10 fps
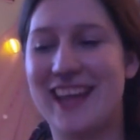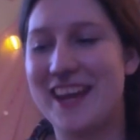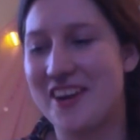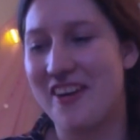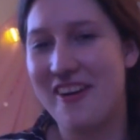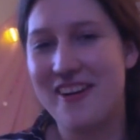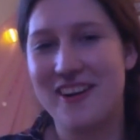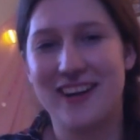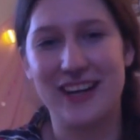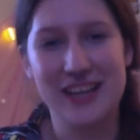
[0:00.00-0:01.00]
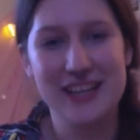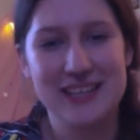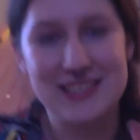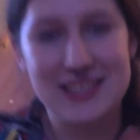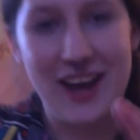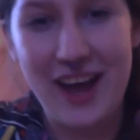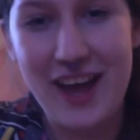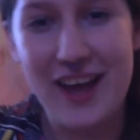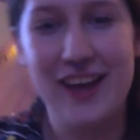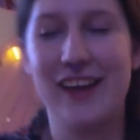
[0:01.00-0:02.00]
they are
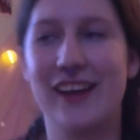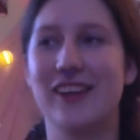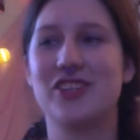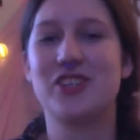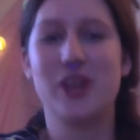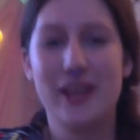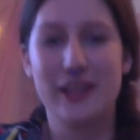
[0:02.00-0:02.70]
touch.